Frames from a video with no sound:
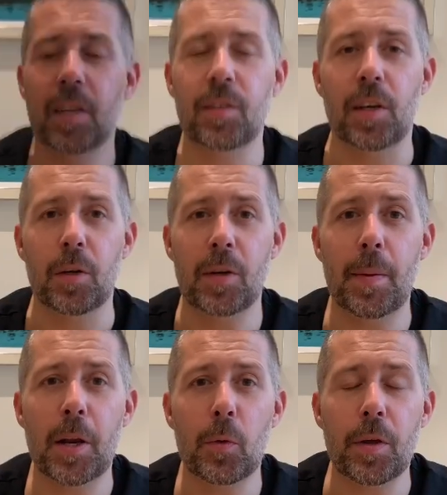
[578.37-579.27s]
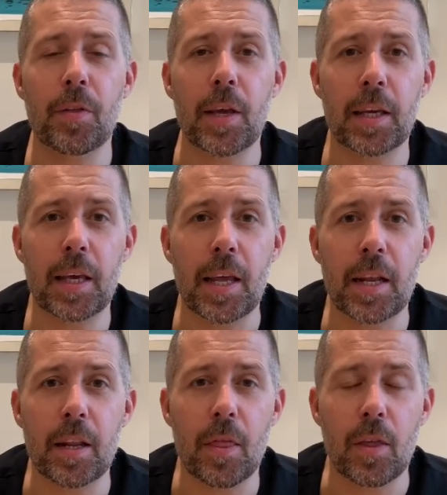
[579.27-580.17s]
So let me know what you think
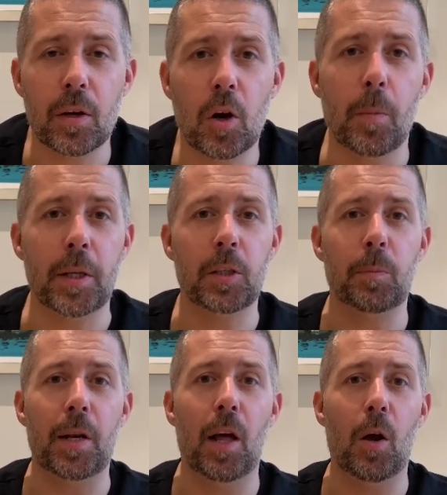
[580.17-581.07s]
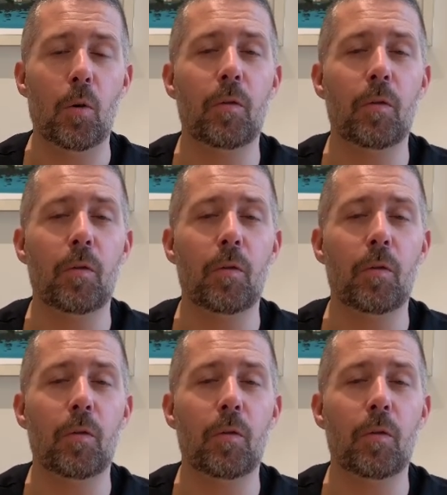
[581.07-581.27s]
in the comments below.